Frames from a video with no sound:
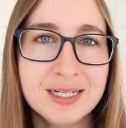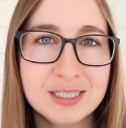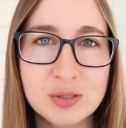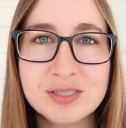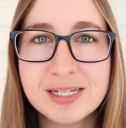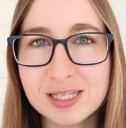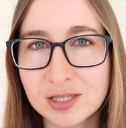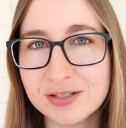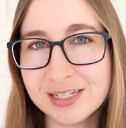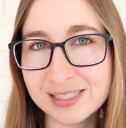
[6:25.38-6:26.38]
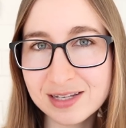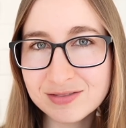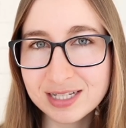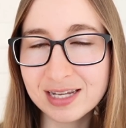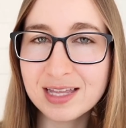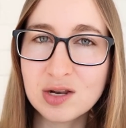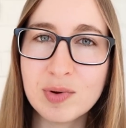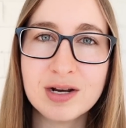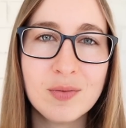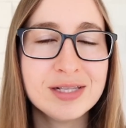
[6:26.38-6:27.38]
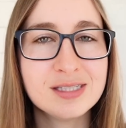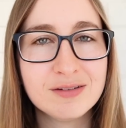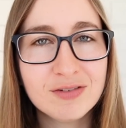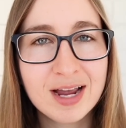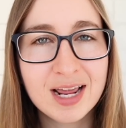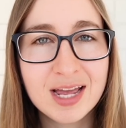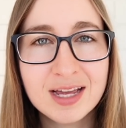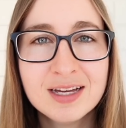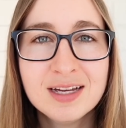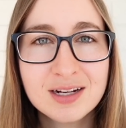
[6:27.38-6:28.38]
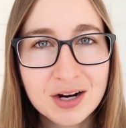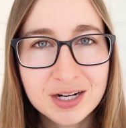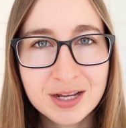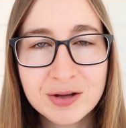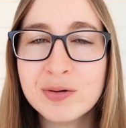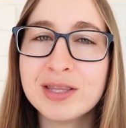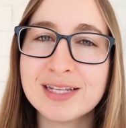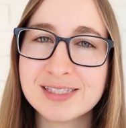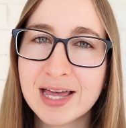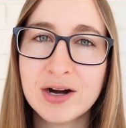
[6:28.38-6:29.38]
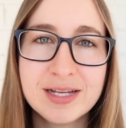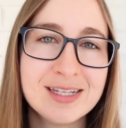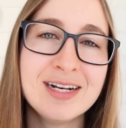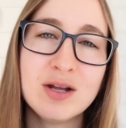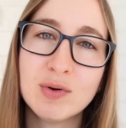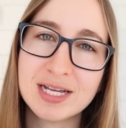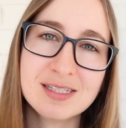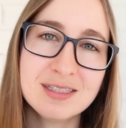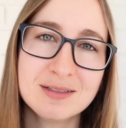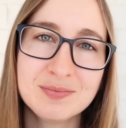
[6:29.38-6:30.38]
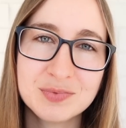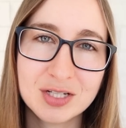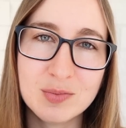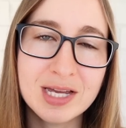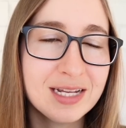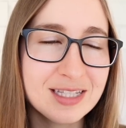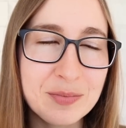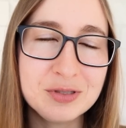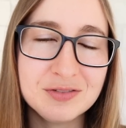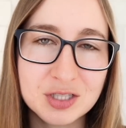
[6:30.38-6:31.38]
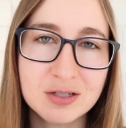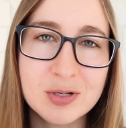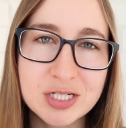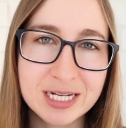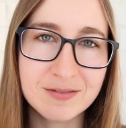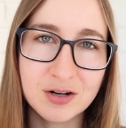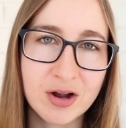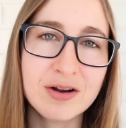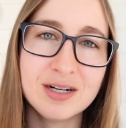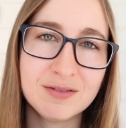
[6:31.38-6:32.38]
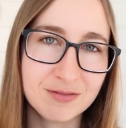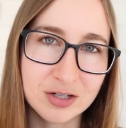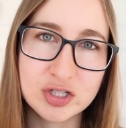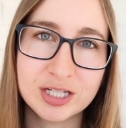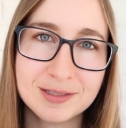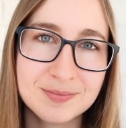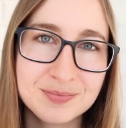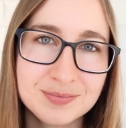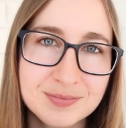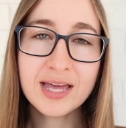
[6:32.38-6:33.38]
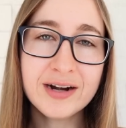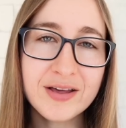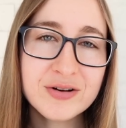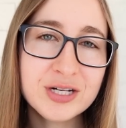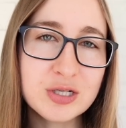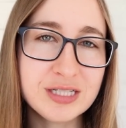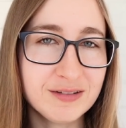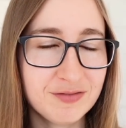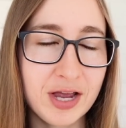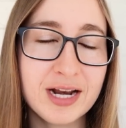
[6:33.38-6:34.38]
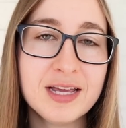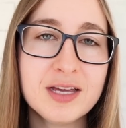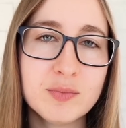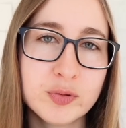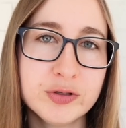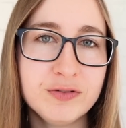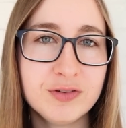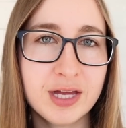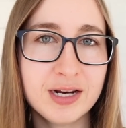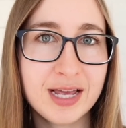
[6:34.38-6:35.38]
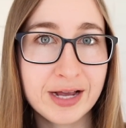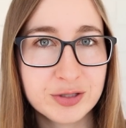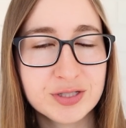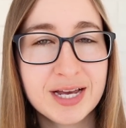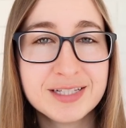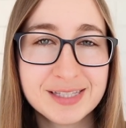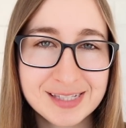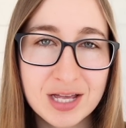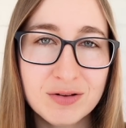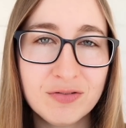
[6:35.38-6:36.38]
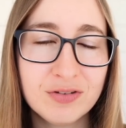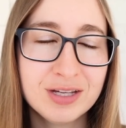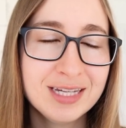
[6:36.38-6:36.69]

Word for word: Tuesdays and Thursdays lifting, and then Monday, Wednesday, Friday cardio, and then Saturday, Sunday rest. Could be an example of a good routine for cognitive function. And another interesting finding and proof that exercise itself